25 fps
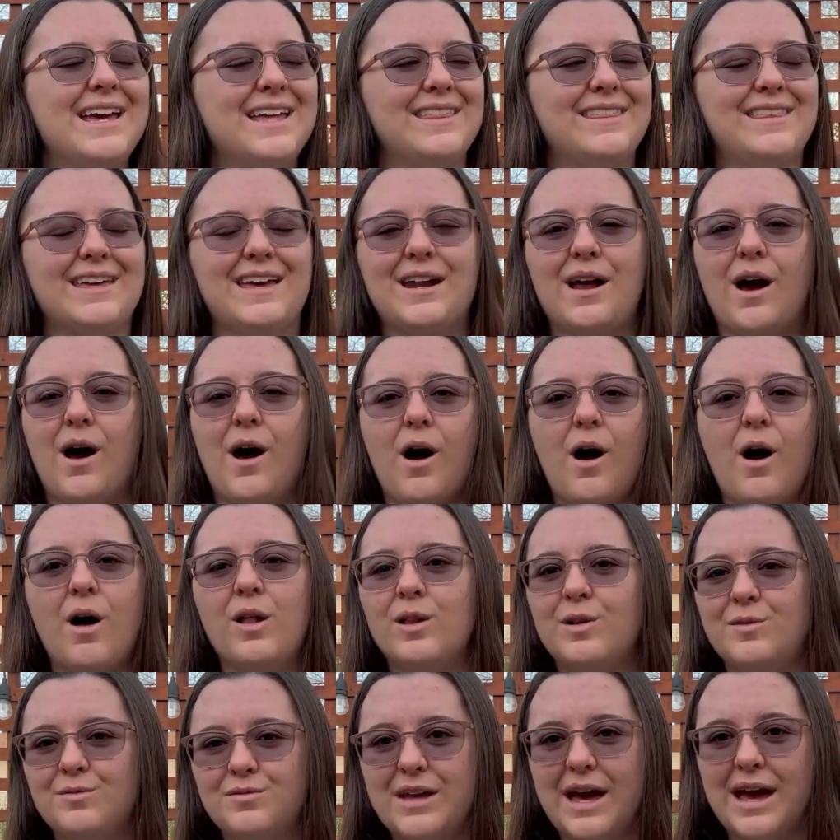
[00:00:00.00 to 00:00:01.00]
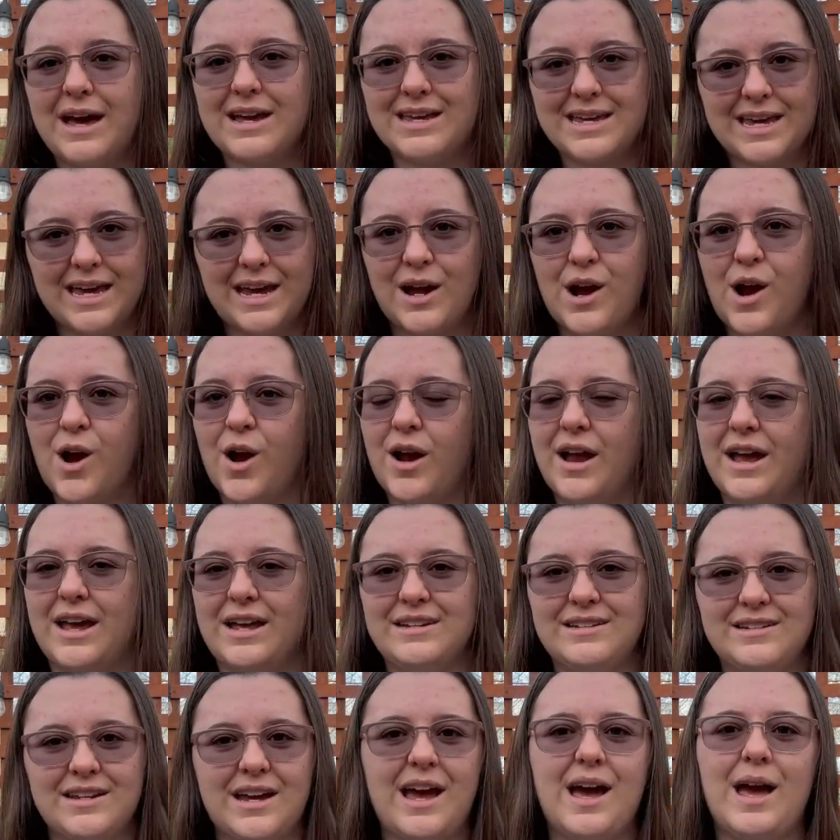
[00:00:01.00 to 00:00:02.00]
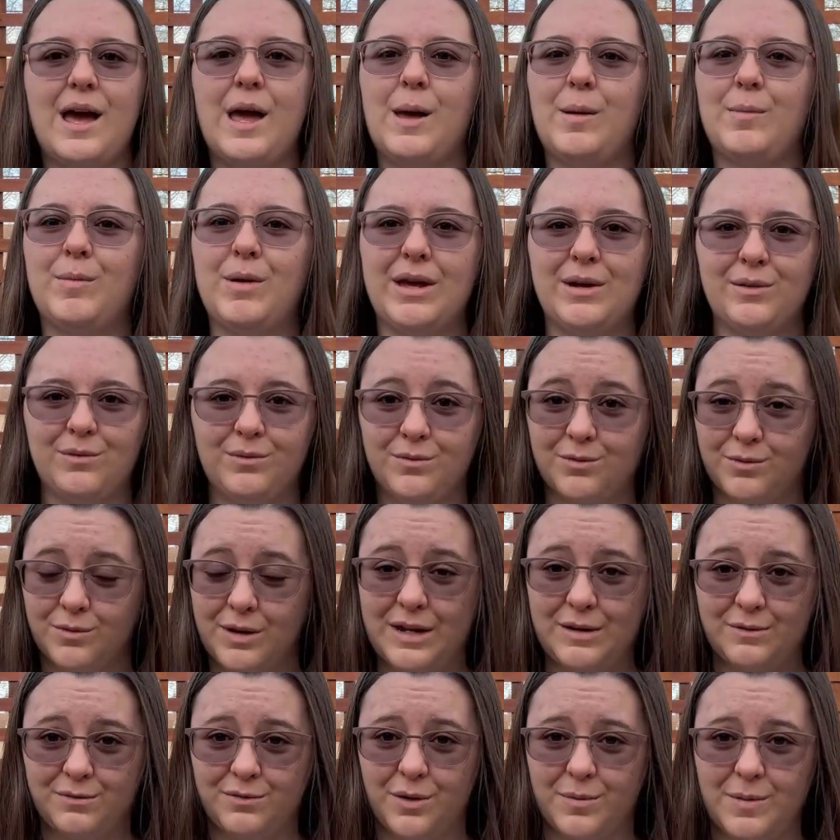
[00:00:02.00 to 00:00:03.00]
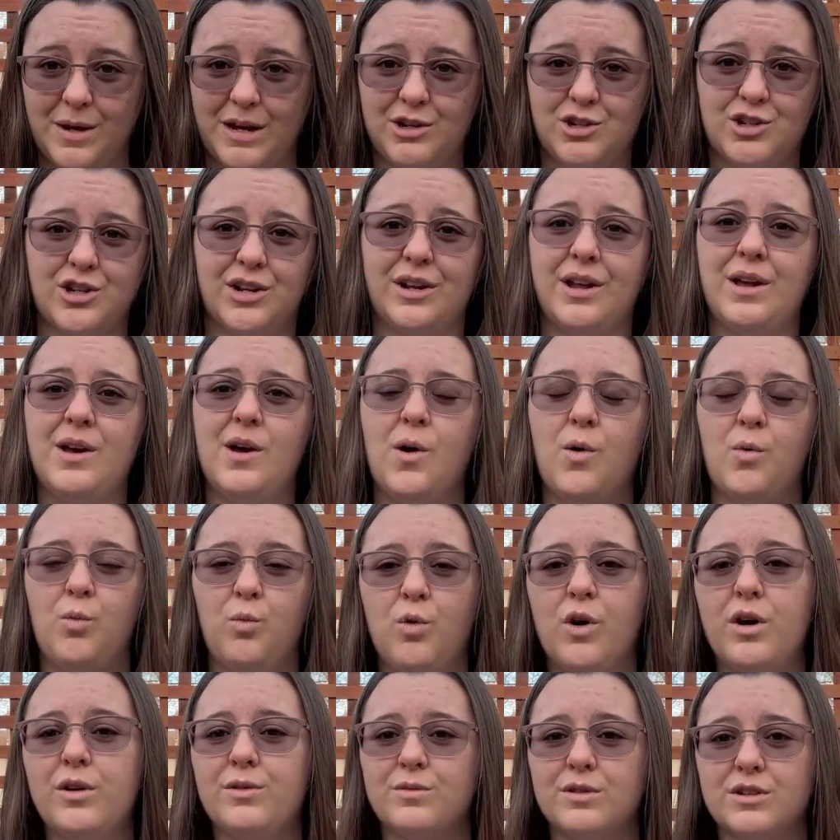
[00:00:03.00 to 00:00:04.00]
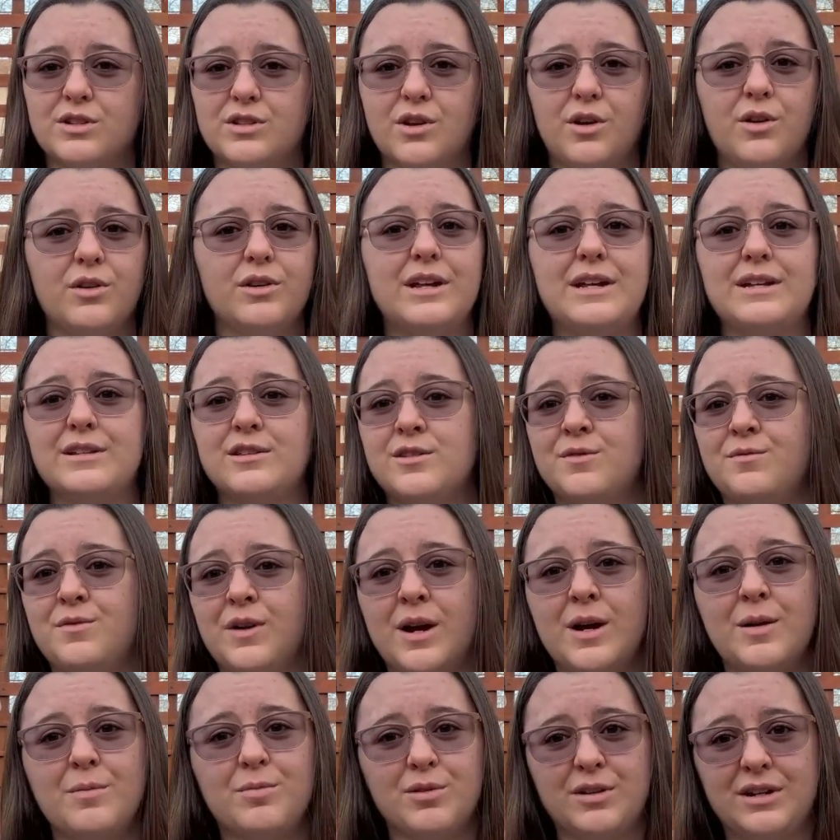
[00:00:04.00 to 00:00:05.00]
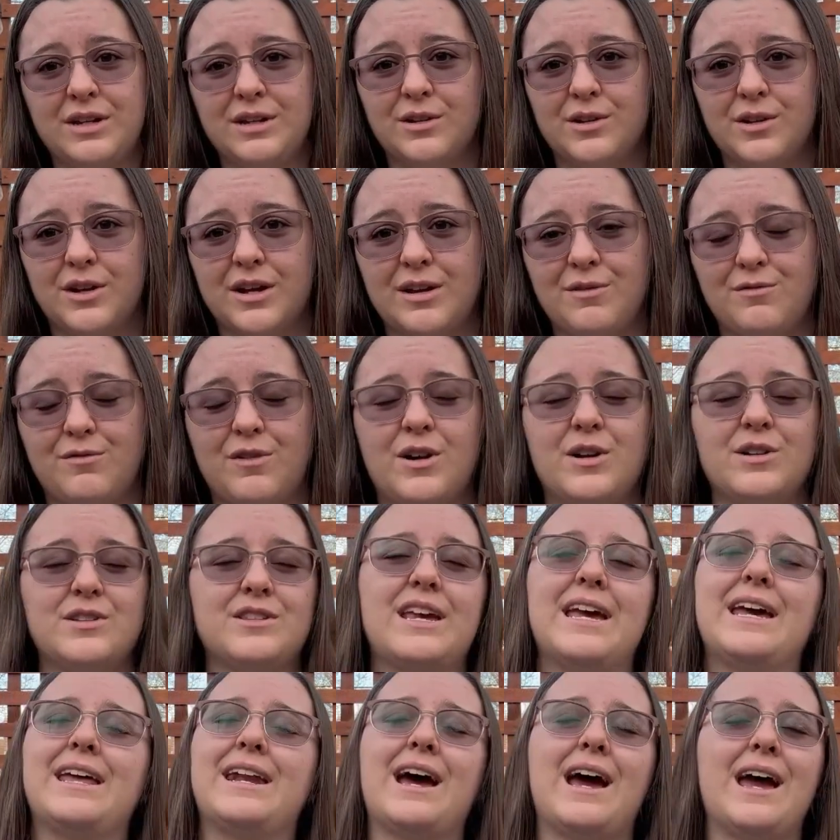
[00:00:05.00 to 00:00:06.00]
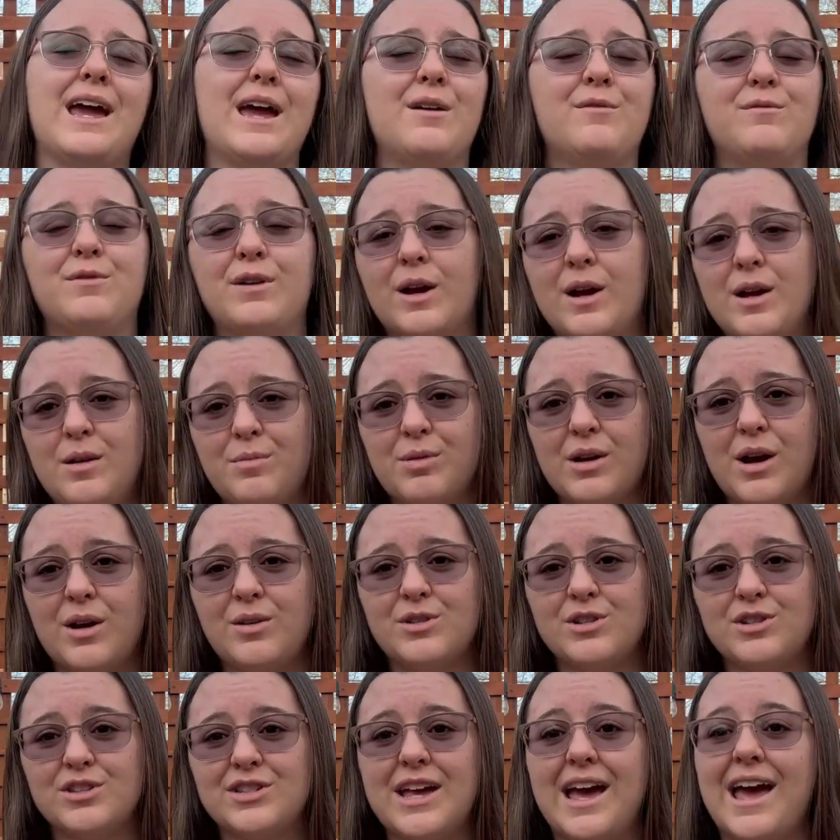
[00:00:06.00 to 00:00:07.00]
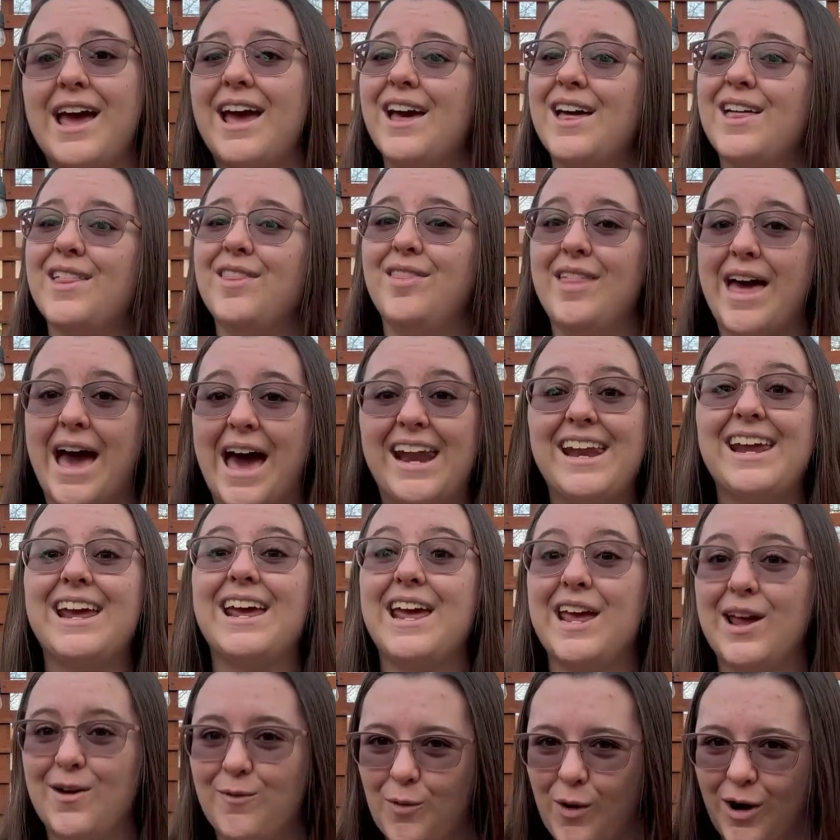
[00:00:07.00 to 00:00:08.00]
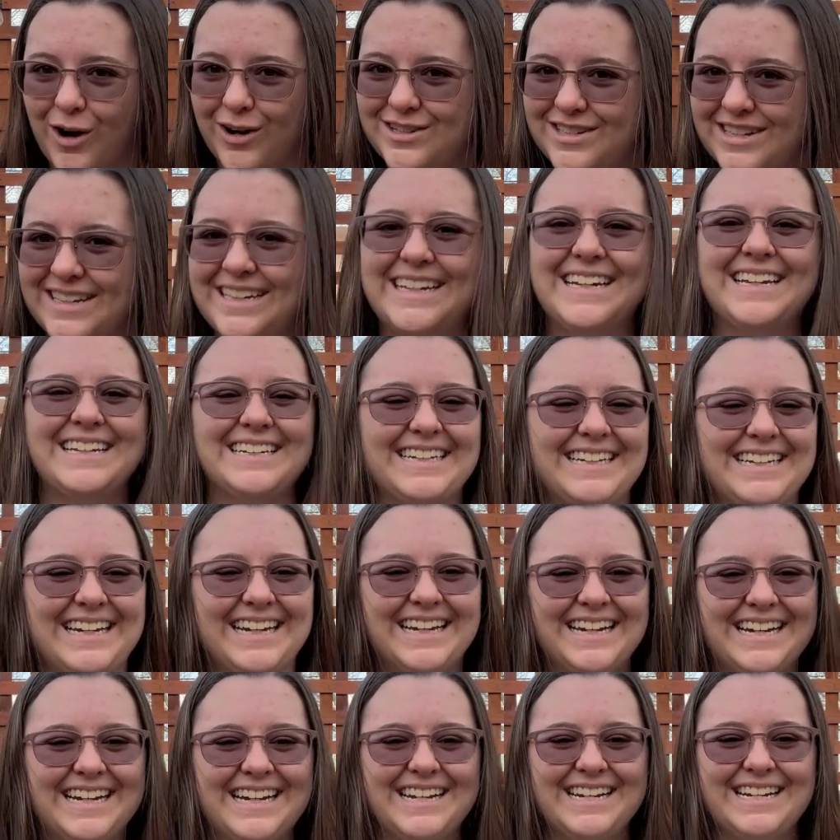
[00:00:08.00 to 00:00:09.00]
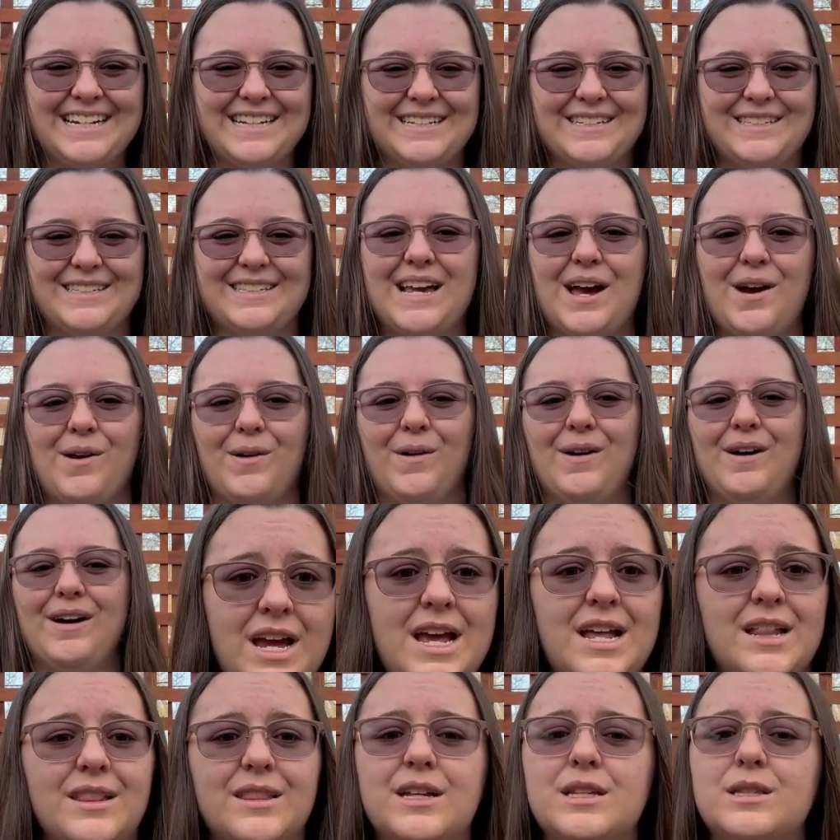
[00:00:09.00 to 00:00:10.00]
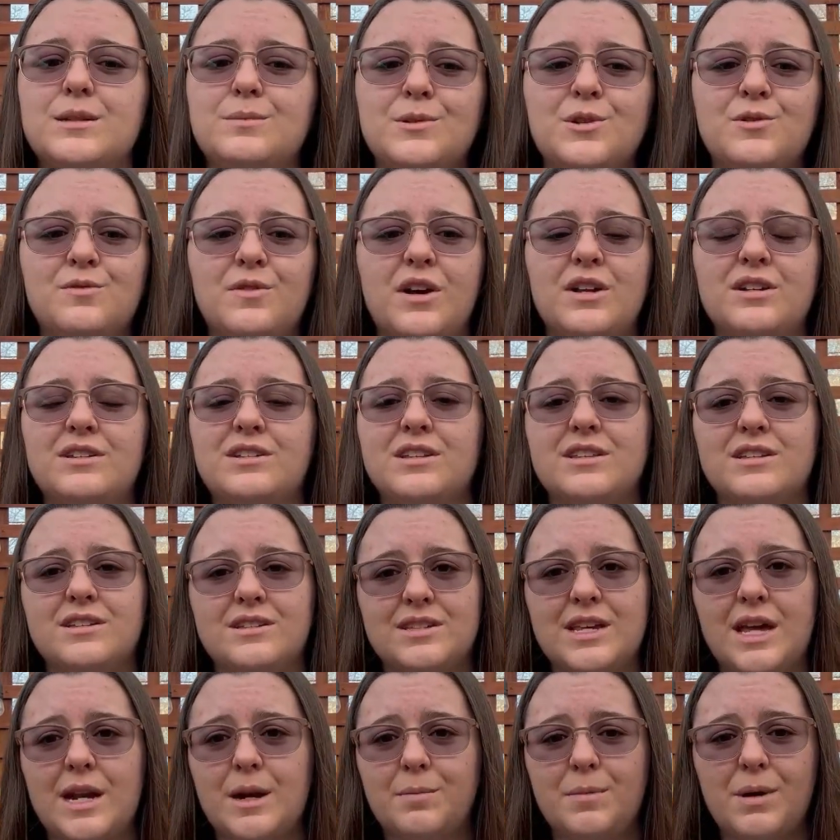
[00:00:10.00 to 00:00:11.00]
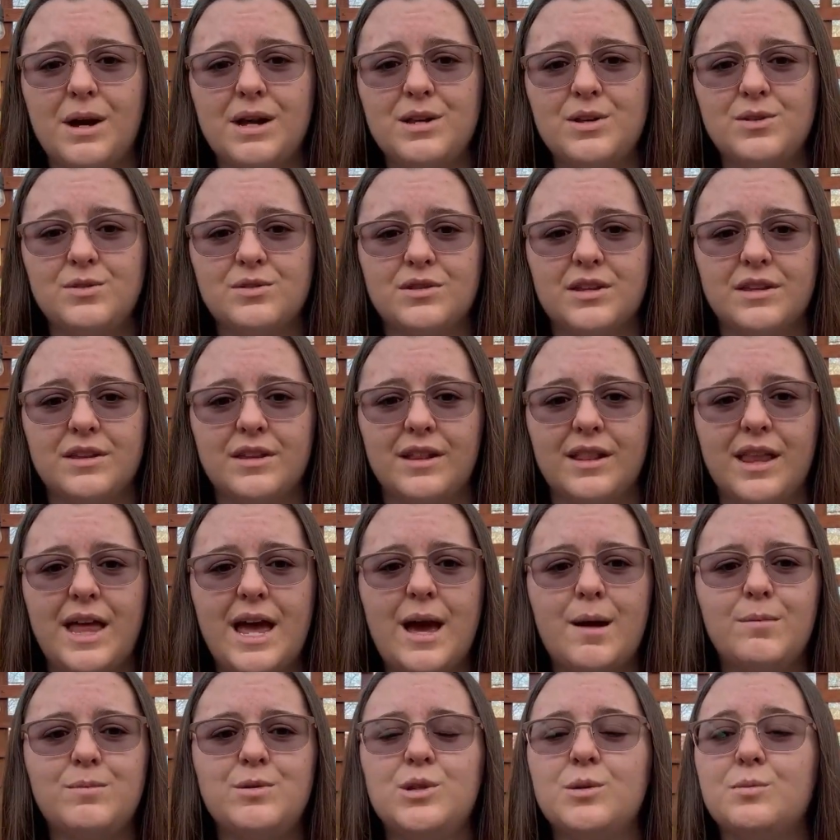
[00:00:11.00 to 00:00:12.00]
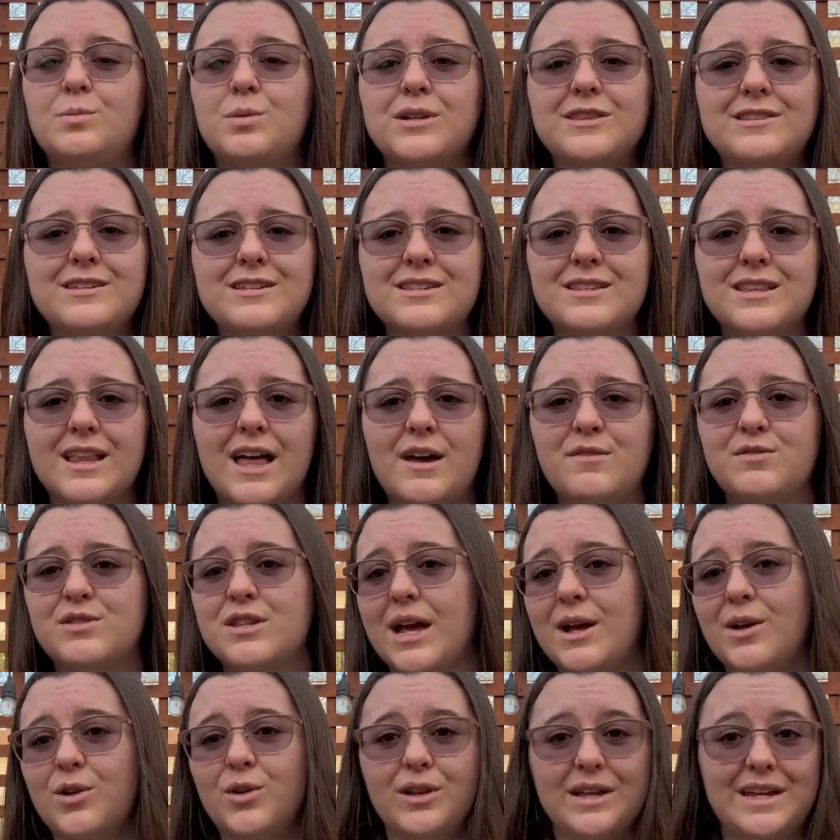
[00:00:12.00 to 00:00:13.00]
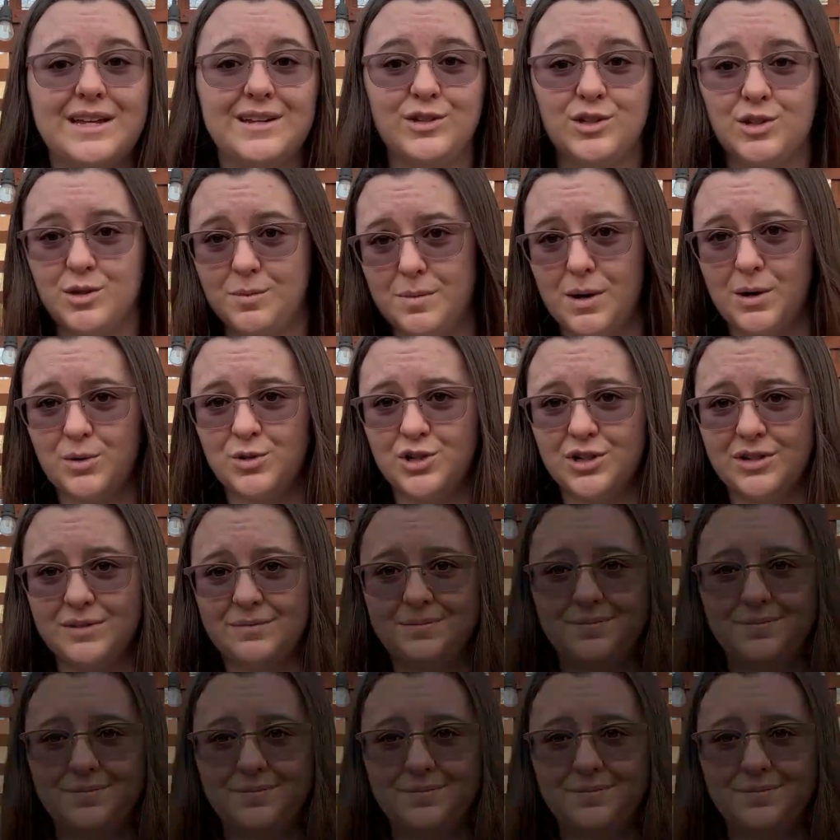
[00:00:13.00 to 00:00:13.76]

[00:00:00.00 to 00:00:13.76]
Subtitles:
that all of that care and time and information would result in some very pretty looking ferns, and I am very proud to say that it worked. So let's move on to the setup I used in the lab to put this life cycle into motion.